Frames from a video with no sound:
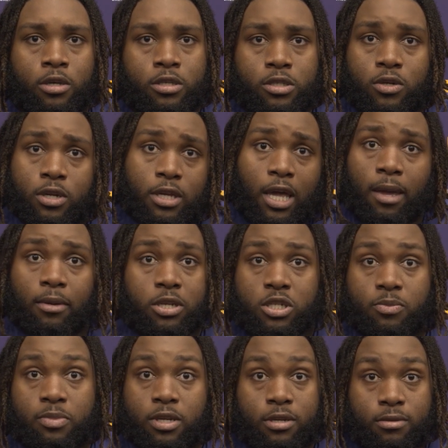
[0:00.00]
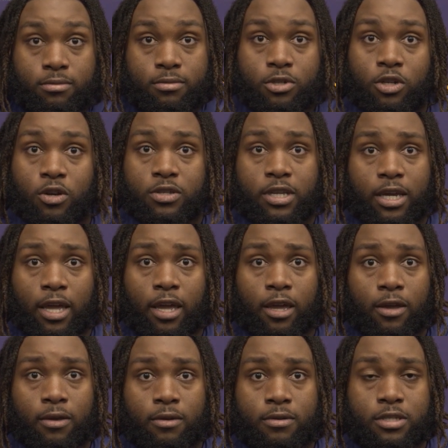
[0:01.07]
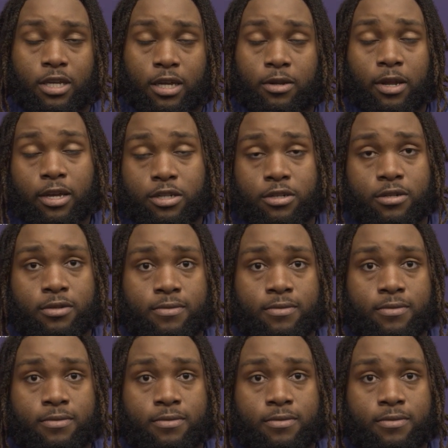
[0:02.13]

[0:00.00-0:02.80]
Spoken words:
So the game could just be, second nature.